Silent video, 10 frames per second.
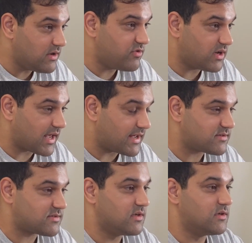
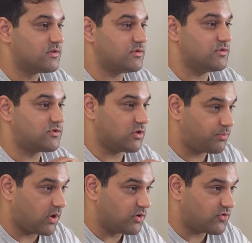relates to
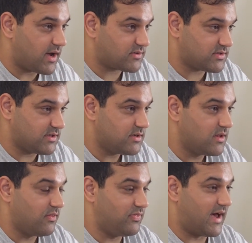subcontractor
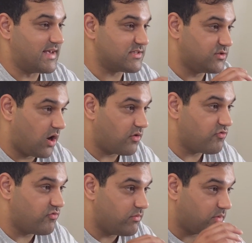that is not
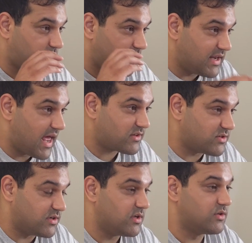
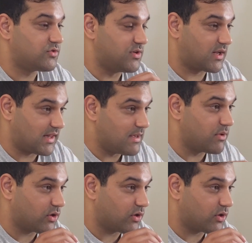connected to the claimant